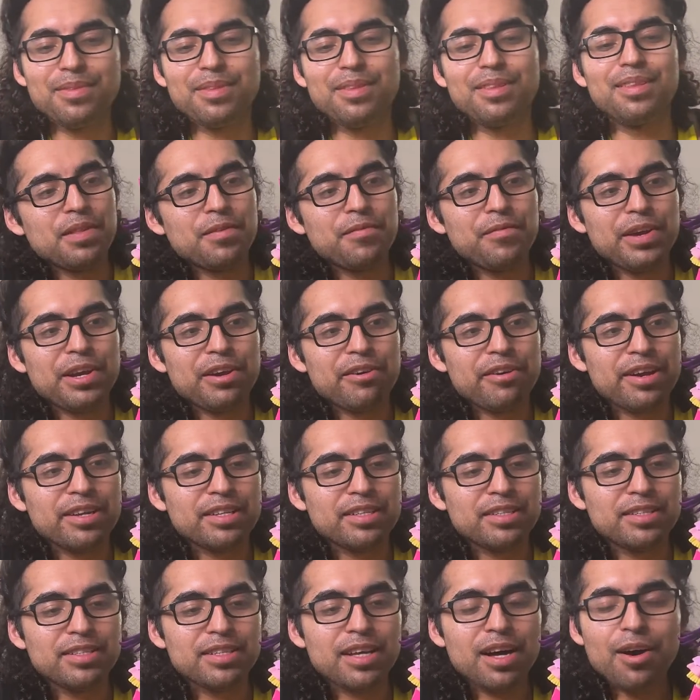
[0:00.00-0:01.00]
The figure
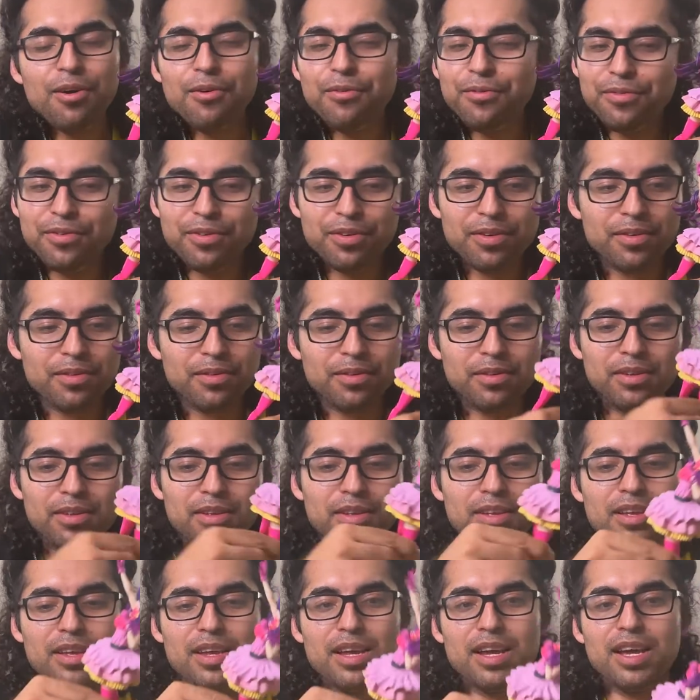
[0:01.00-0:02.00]
itself,
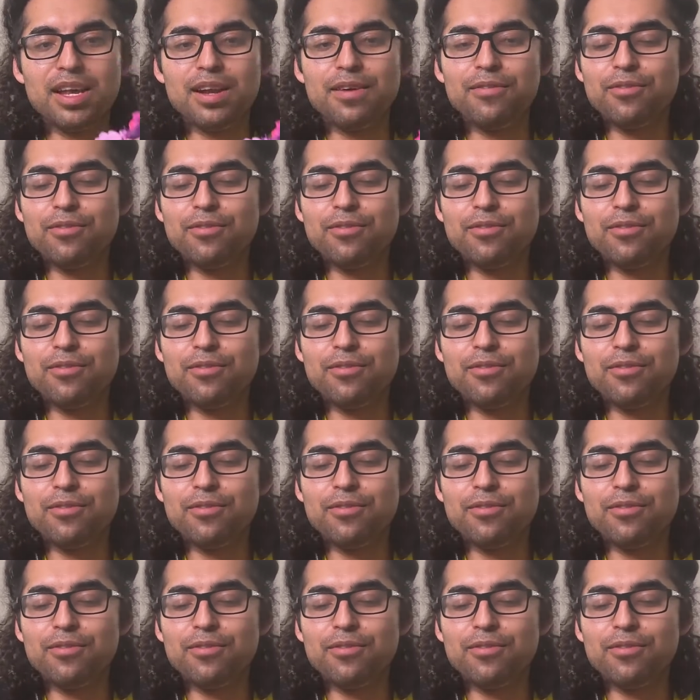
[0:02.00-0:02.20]
and